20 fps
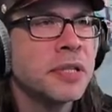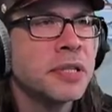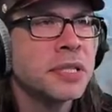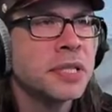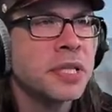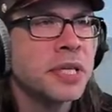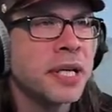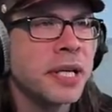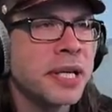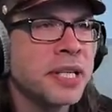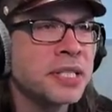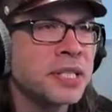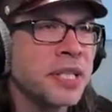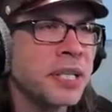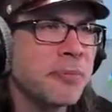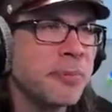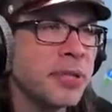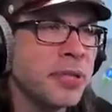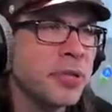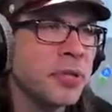See, I guess
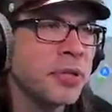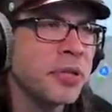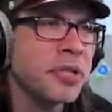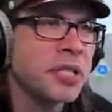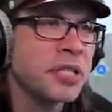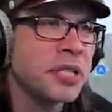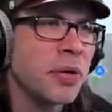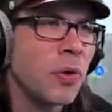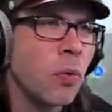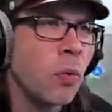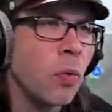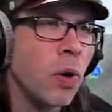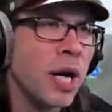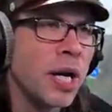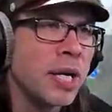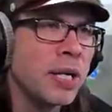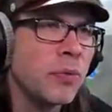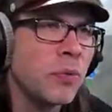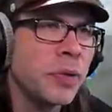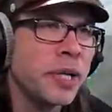I'd be doing this in a
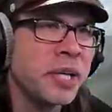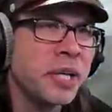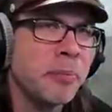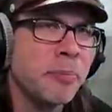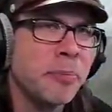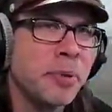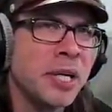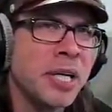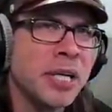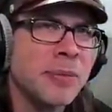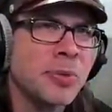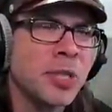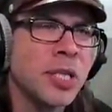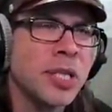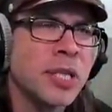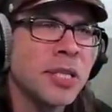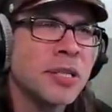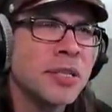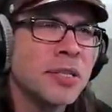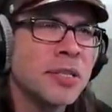Y-wing
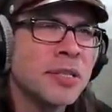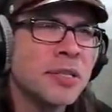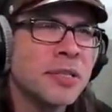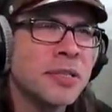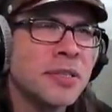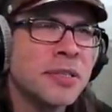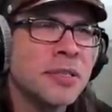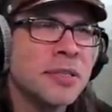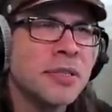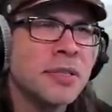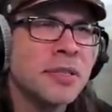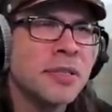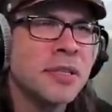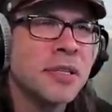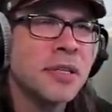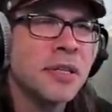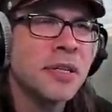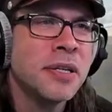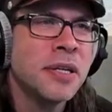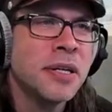bomber.
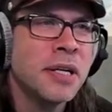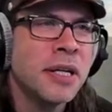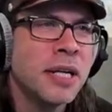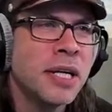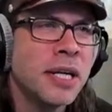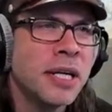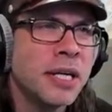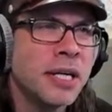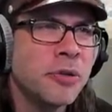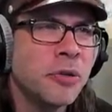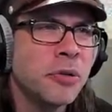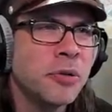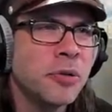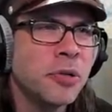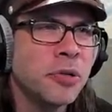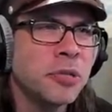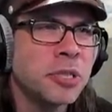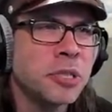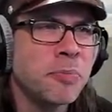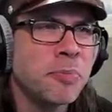And it would,
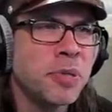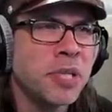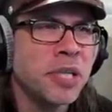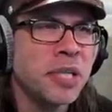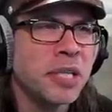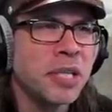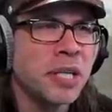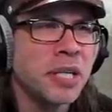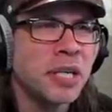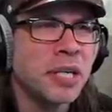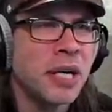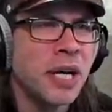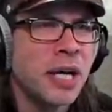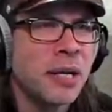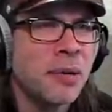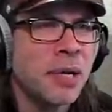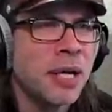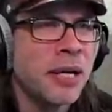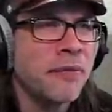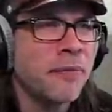those would be, uh,
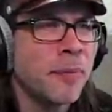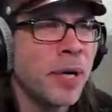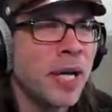I'd have